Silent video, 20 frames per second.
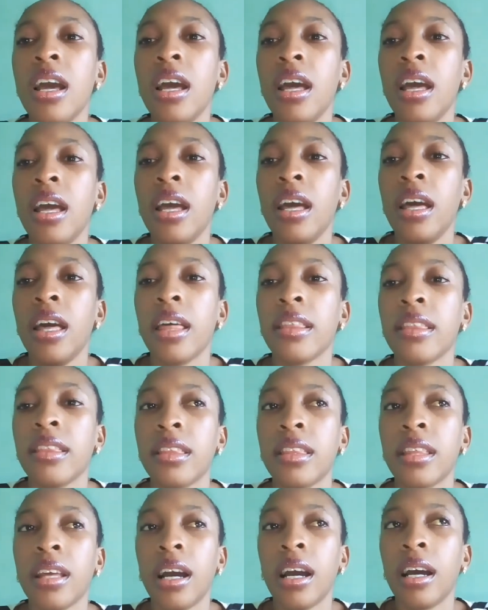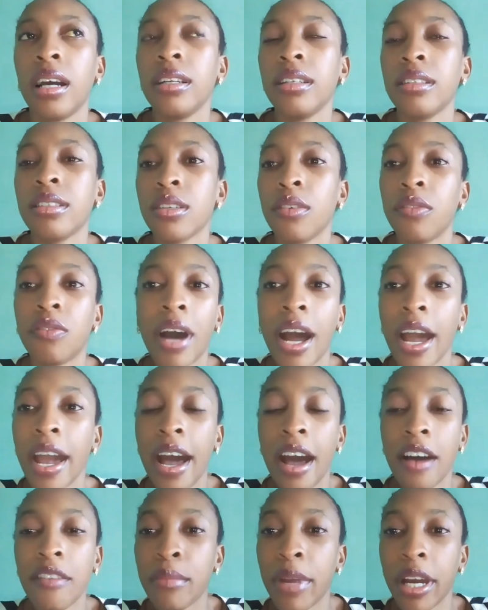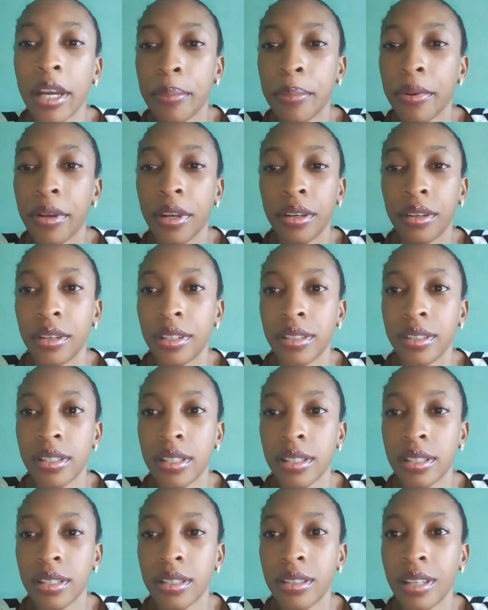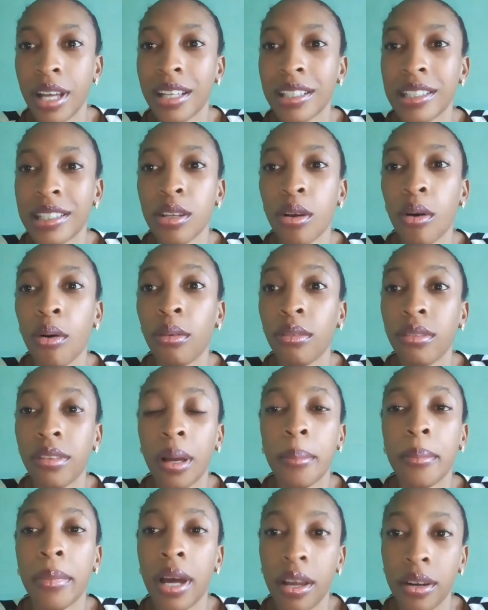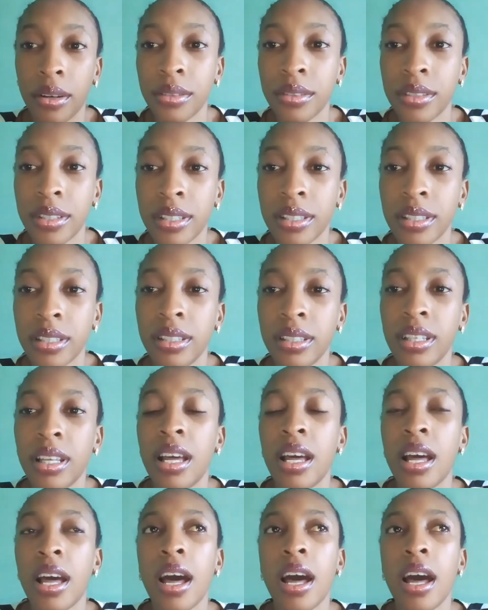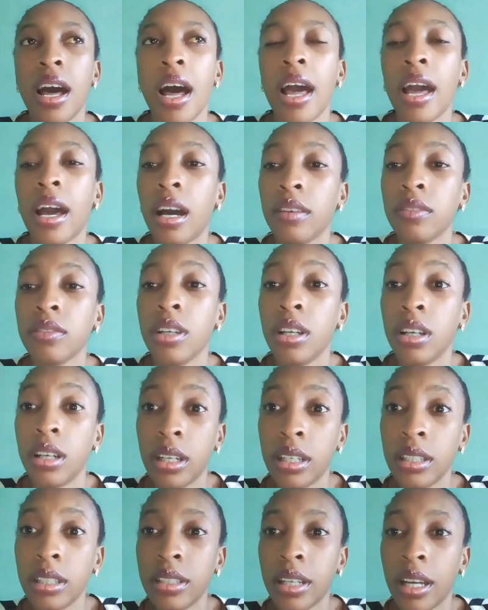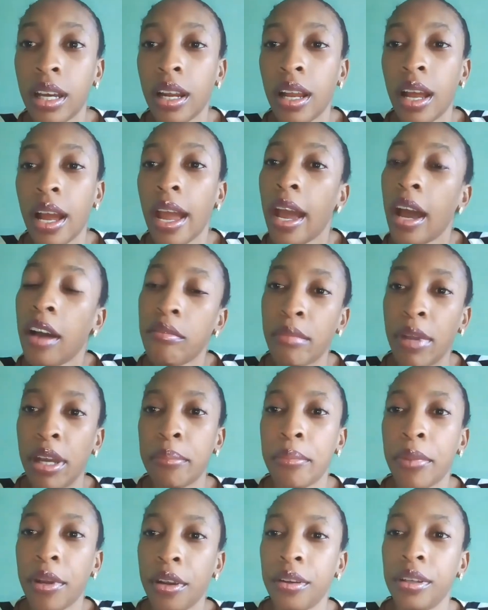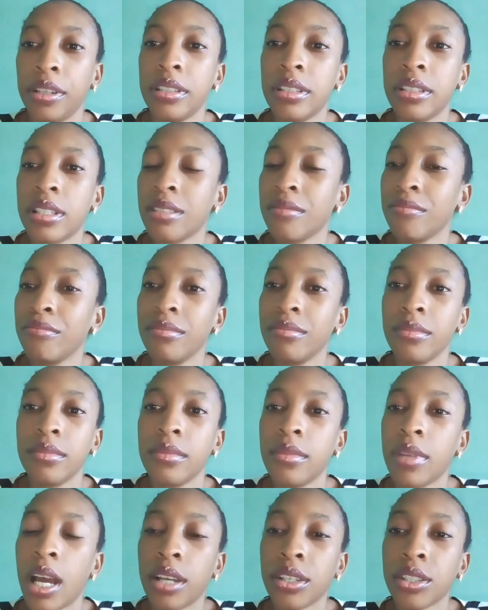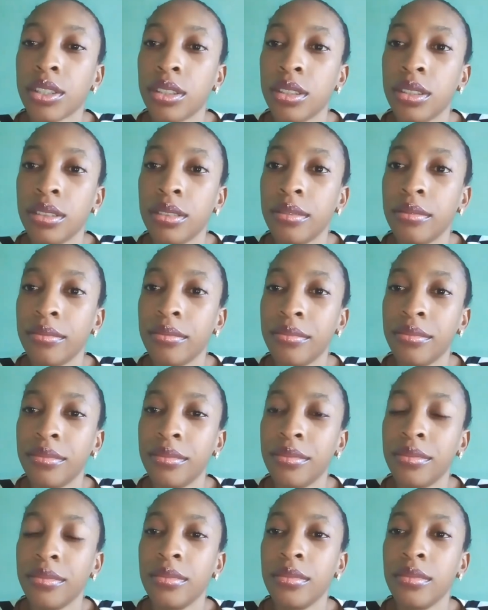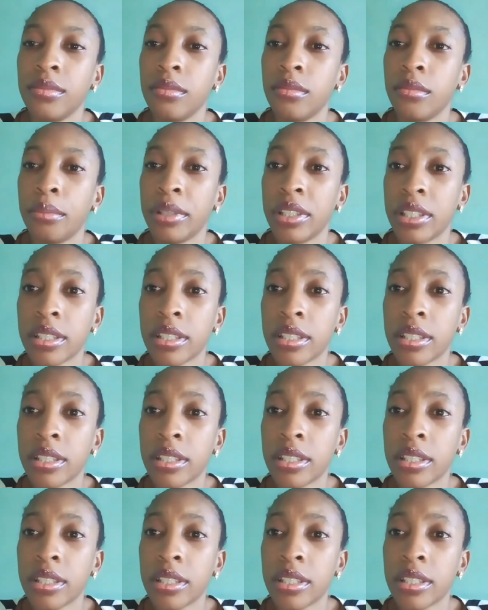That so far I have my parents. That's all that matters. I have God. I have my parents. I shouldn't be scared.